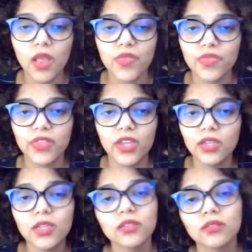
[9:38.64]
they
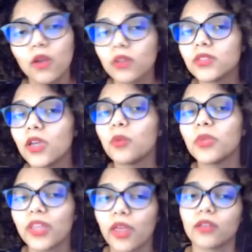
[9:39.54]
did not tell me
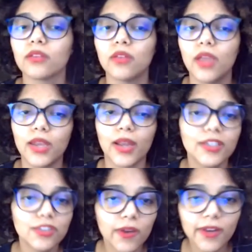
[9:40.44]
that. And I
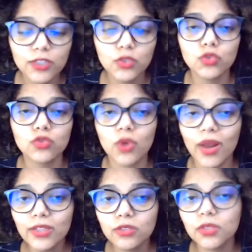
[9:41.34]
started to
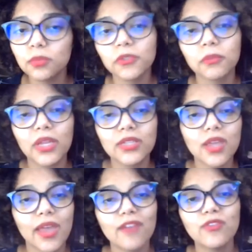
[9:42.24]
try to implement
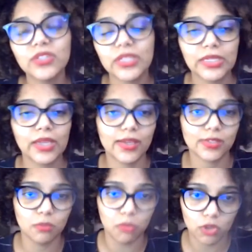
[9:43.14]
everything as a
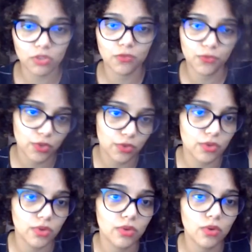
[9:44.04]
model
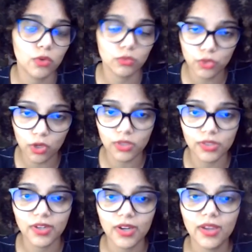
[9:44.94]
view controller.
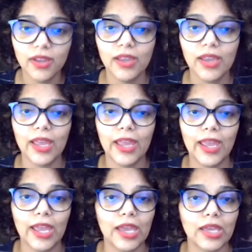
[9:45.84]

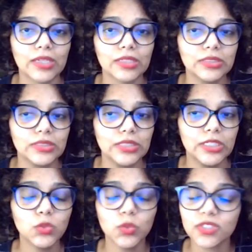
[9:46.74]
And
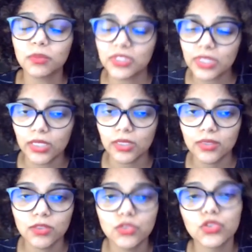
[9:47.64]
it was a mistake.
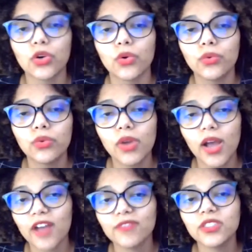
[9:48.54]
So
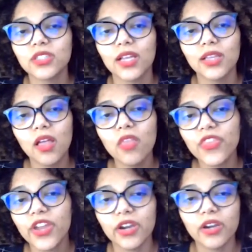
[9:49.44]
after I learned
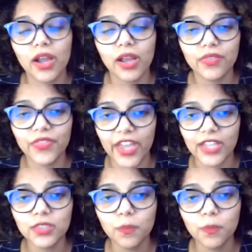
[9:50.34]
that,